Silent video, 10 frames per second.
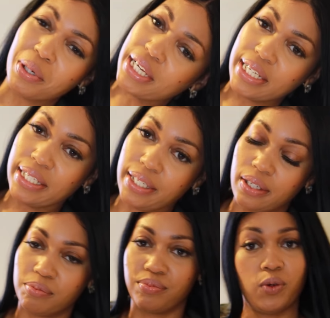but
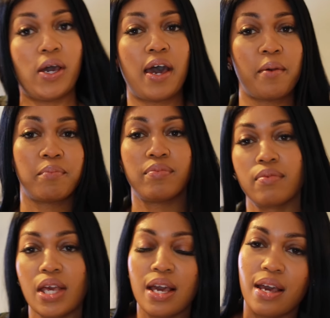goodie. Okay?
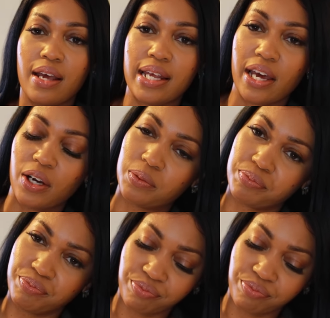Now,